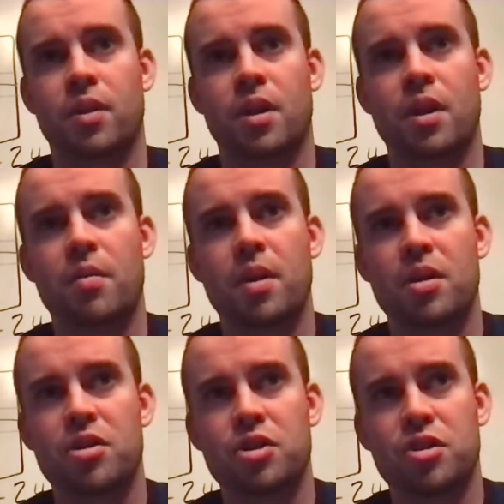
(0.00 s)
I mean
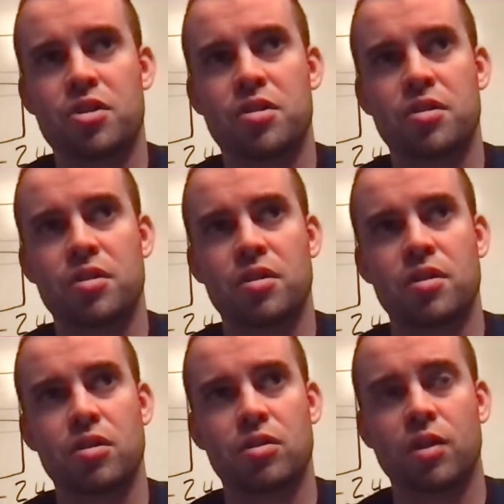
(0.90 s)
it's just
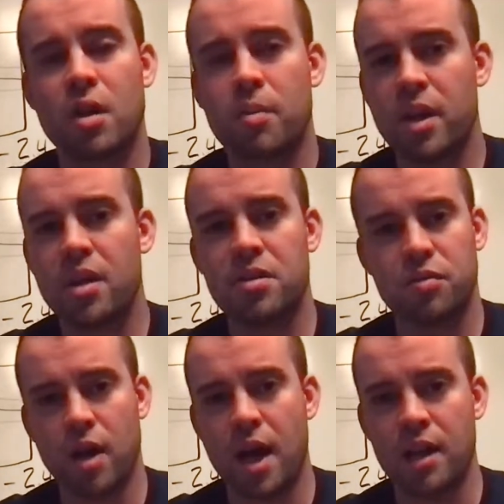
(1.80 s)
club ends for
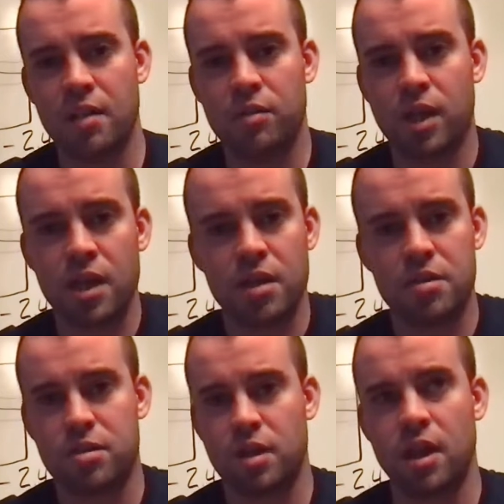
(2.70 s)
high level
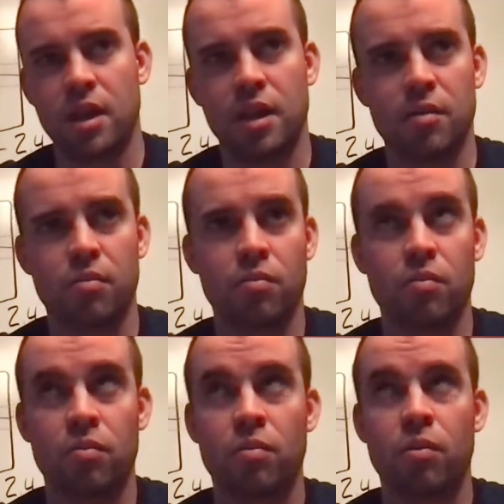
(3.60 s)
kids
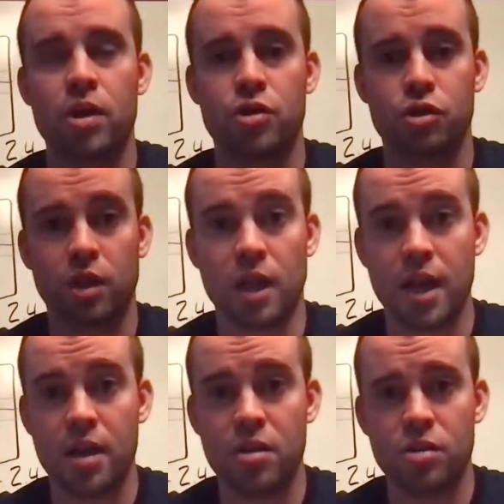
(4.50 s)
in what
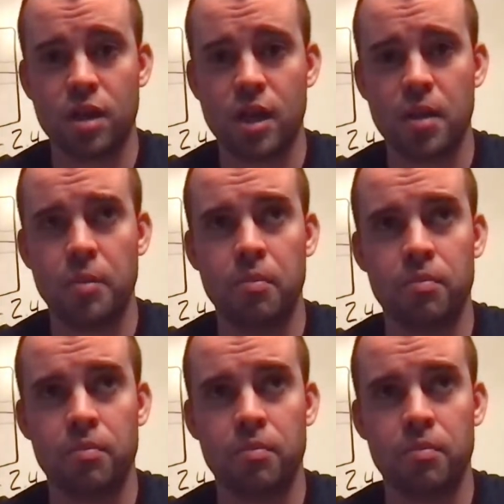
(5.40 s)
July, July